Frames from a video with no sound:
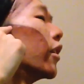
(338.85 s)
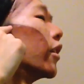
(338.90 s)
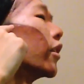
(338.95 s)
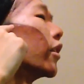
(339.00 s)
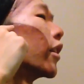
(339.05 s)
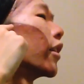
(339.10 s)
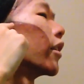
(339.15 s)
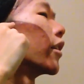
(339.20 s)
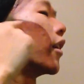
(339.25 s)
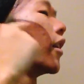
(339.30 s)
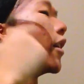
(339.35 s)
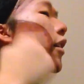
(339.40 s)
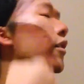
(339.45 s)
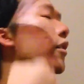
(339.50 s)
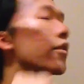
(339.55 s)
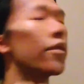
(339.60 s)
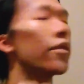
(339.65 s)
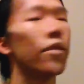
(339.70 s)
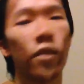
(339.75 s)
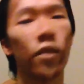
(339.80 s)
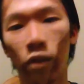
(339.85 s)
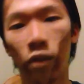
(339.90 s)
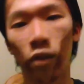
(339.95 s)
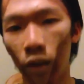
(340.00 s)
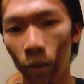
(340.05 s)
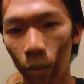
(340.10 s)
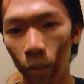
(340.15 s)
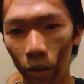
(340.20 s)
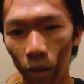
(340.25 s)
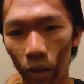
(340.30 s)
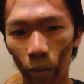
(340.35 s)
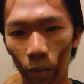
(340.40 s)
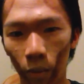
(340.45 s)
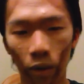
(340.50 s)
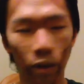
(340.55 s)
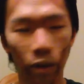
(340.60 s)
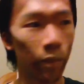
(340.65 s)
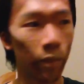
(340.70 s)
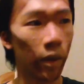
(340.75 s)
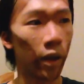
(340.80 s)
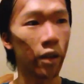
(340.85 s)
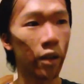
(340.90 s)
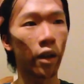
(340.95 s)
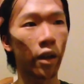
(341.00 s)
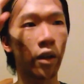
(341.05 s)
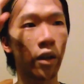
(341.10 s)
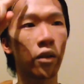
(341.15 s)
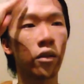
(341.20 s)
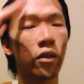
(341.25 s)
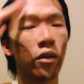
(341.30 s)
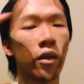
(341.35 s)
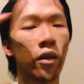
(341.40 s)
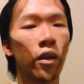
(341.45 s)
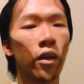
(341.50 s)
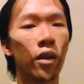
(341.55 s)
and that line is just deepened up with some eyeshadow.